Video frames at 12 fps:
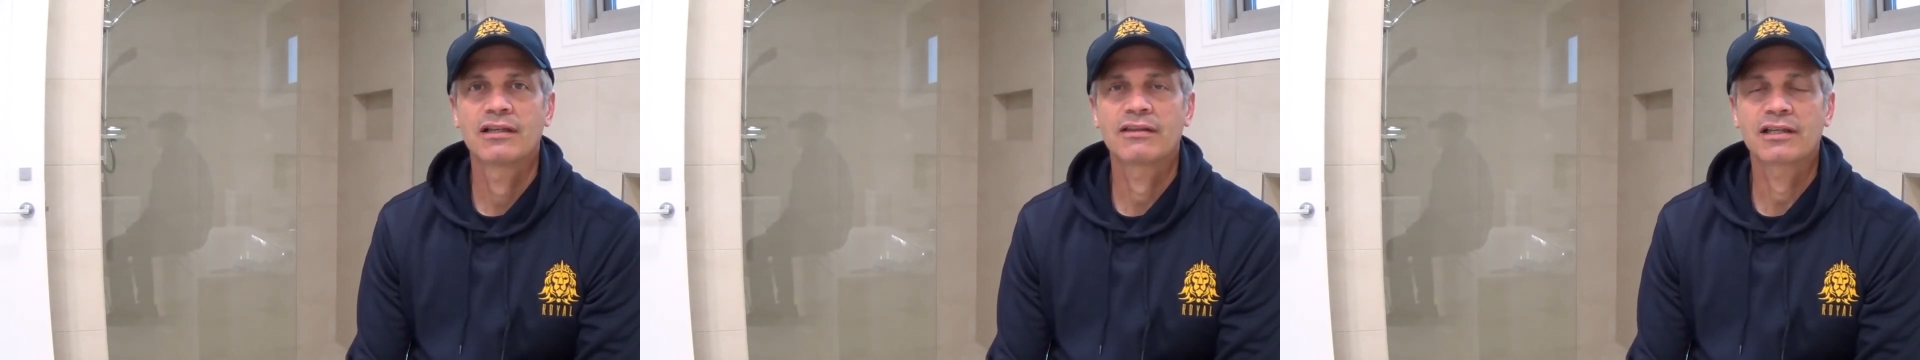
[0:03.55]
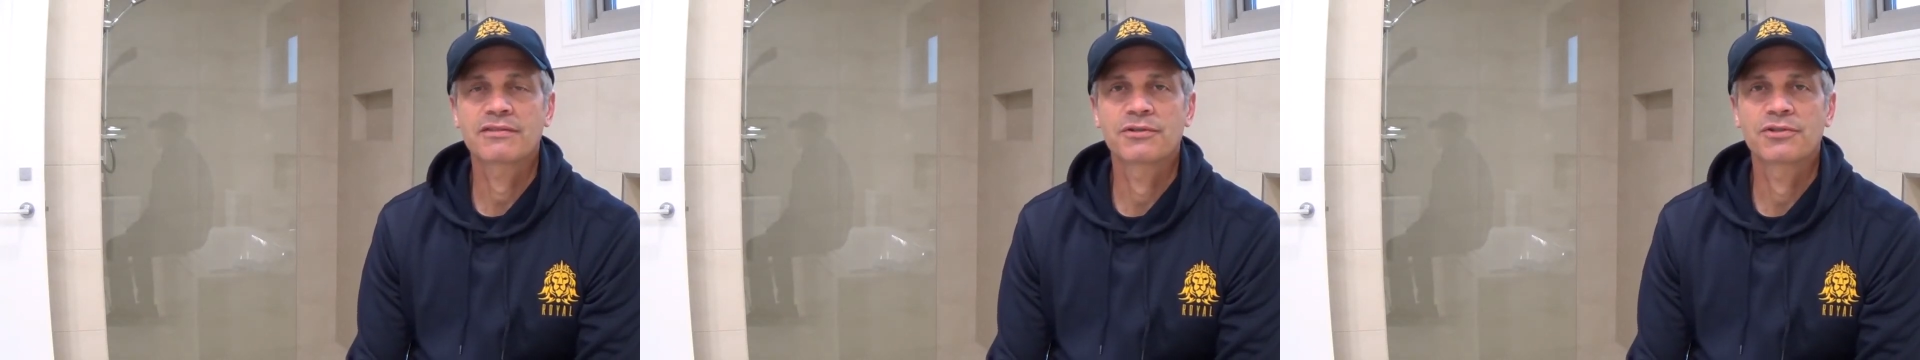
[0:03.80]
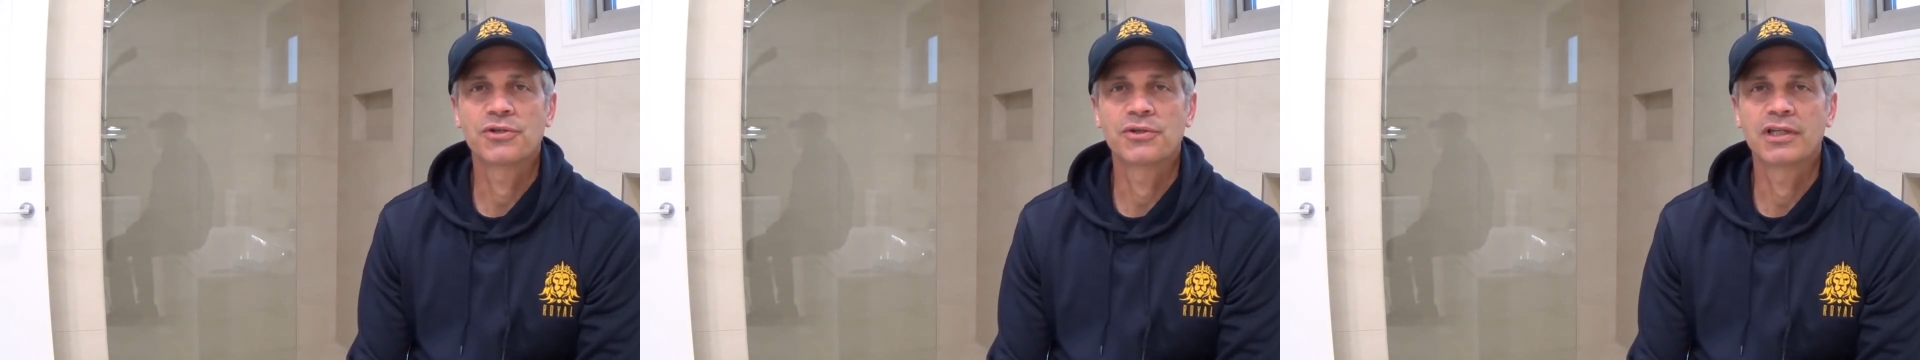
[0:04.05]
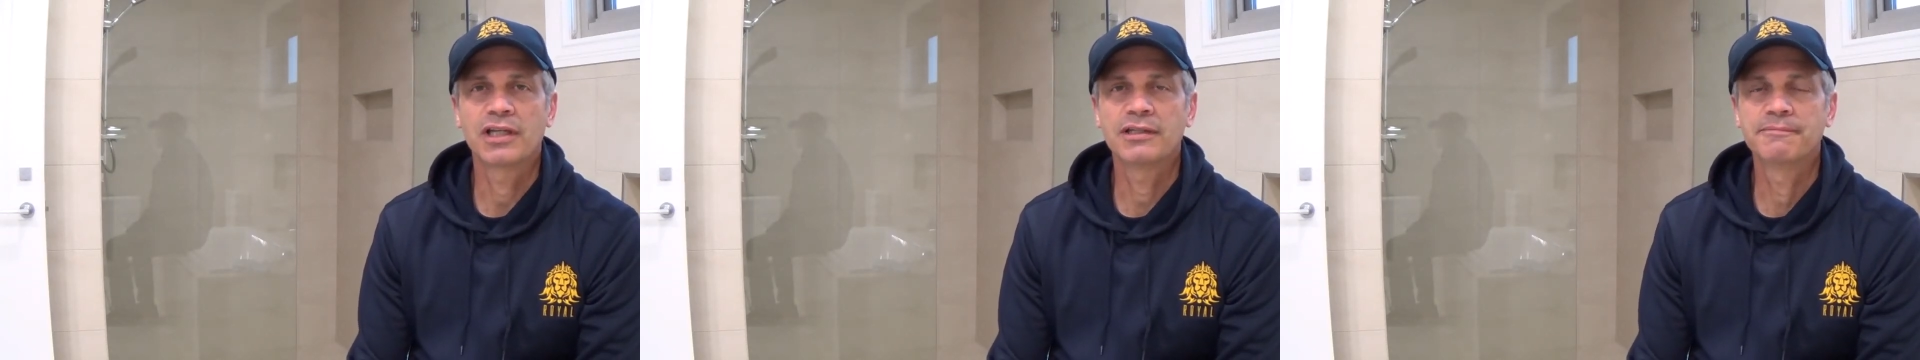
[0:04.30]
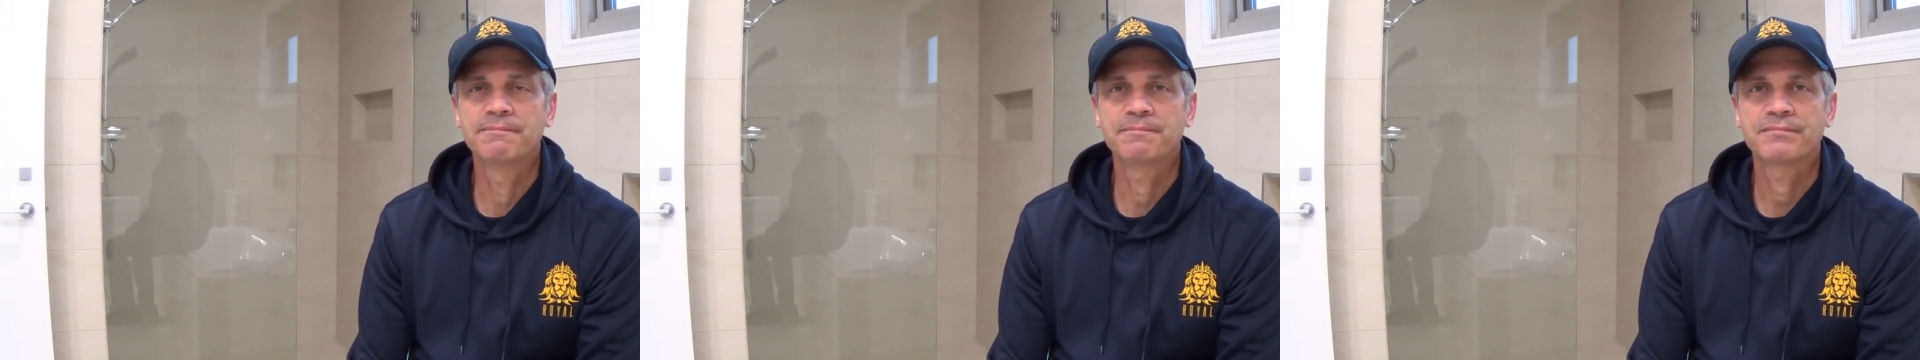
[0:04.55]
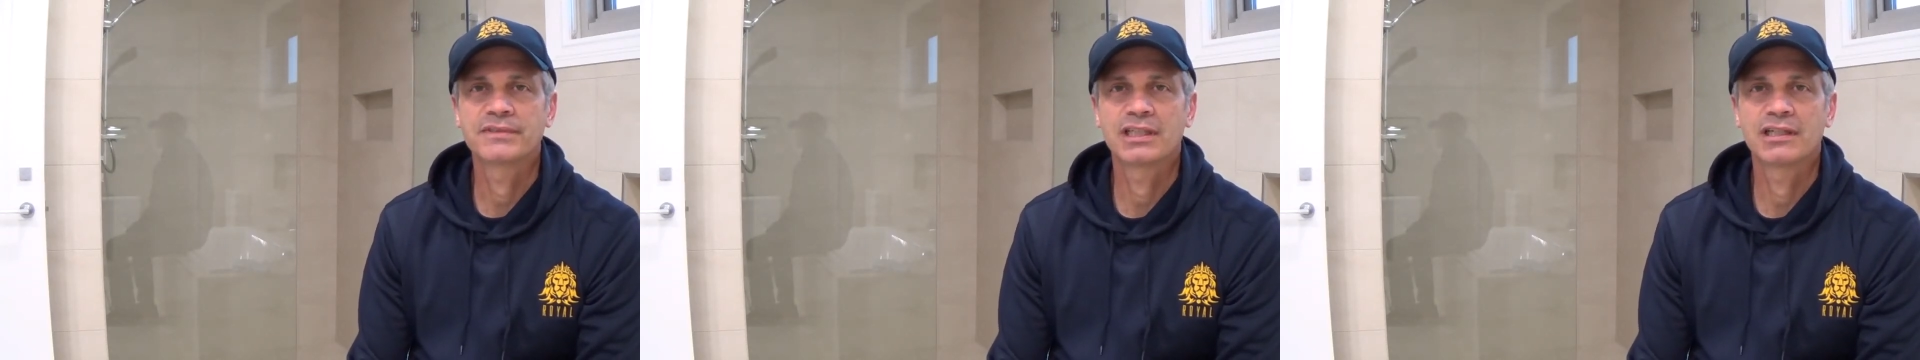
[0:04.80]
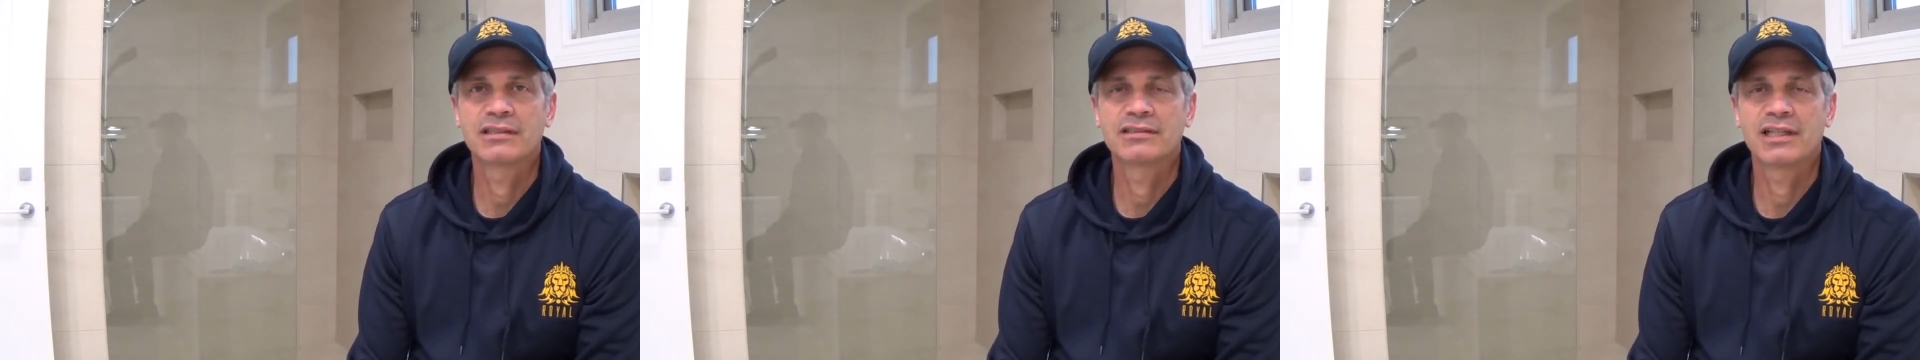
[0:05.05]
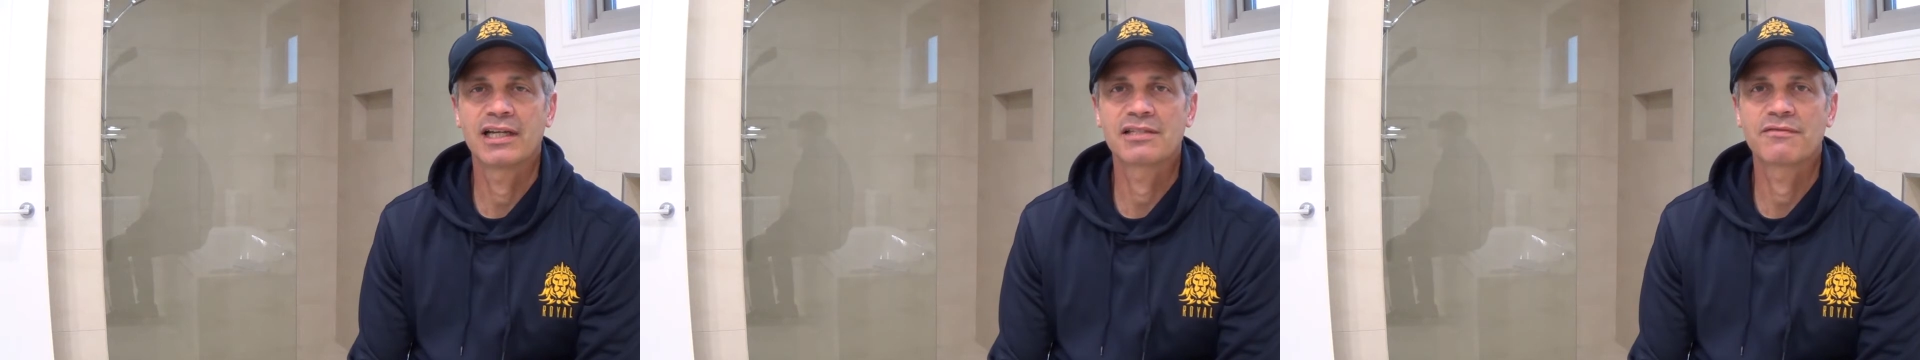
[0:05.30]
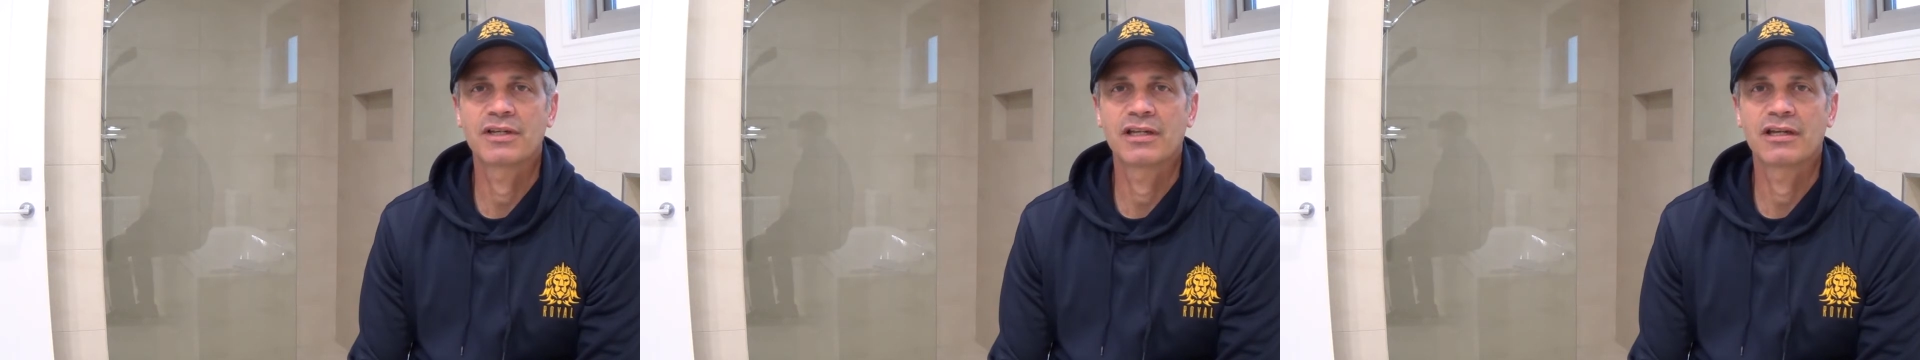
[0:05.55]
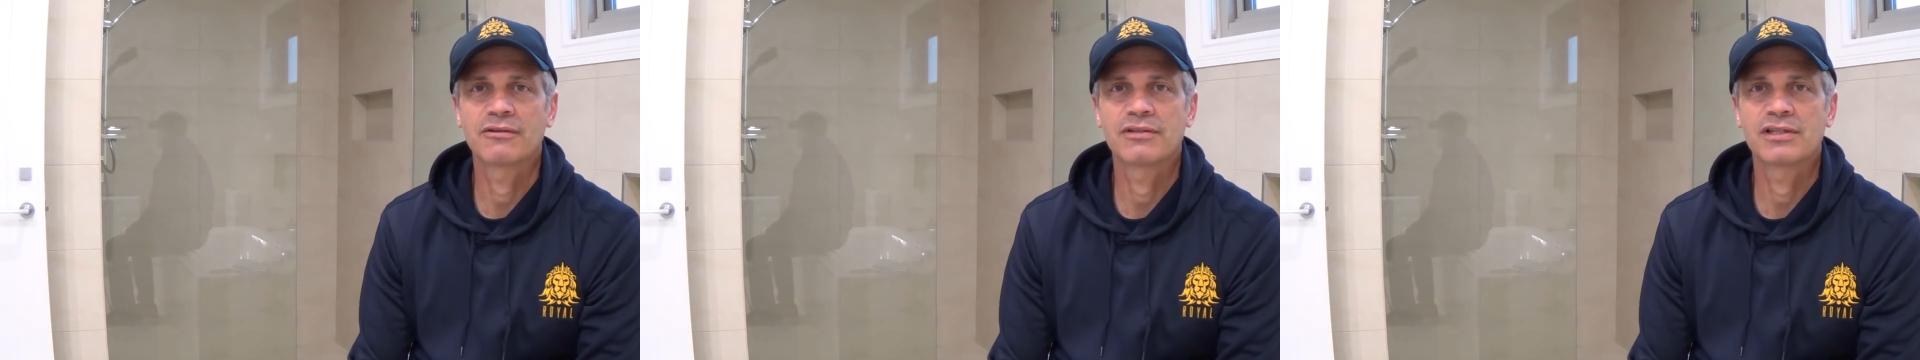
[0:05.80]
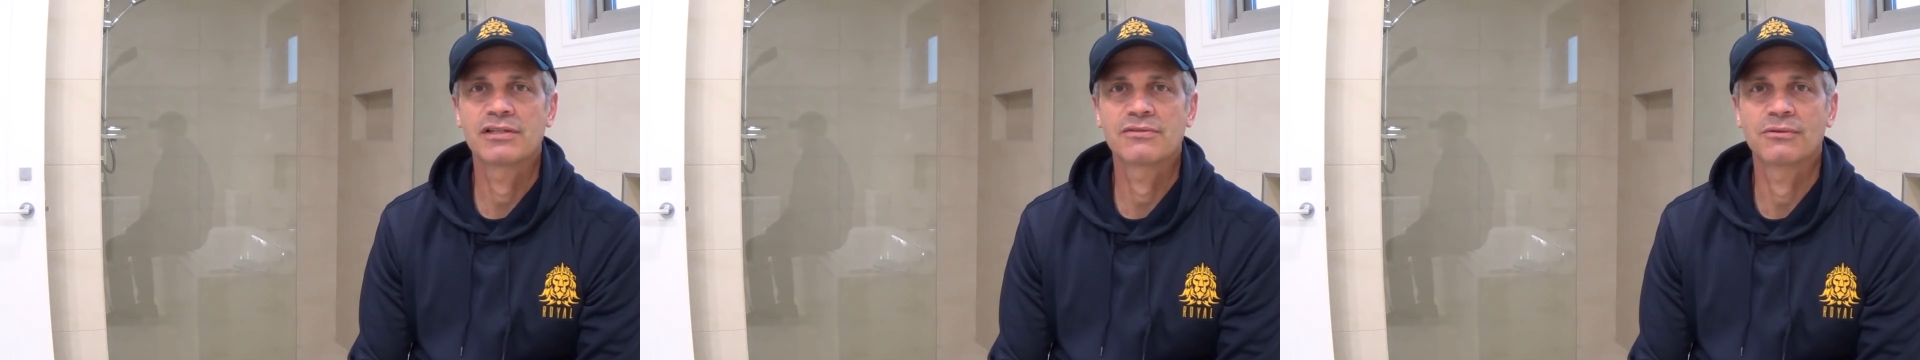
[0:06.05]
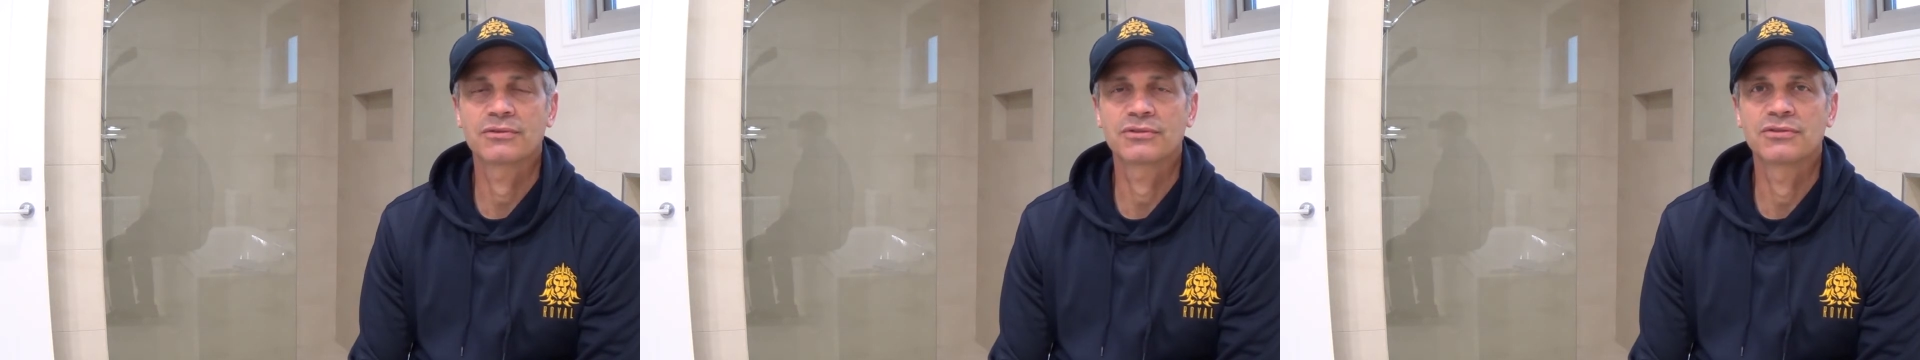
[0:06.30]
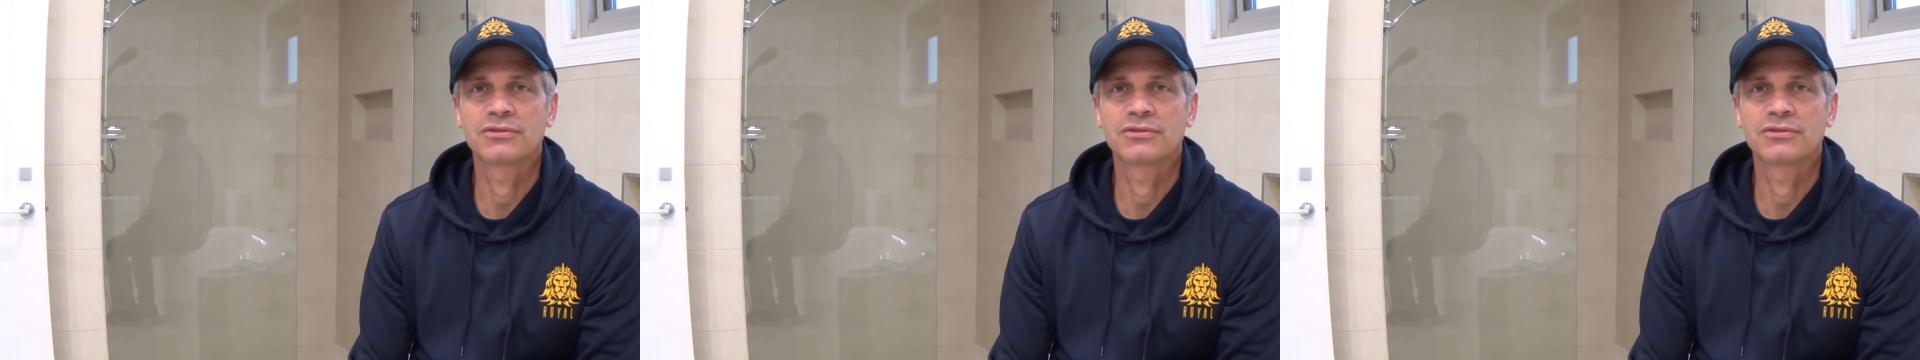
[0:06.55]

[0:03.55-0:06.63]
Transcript: Thanks for tuning in. Today's video is all to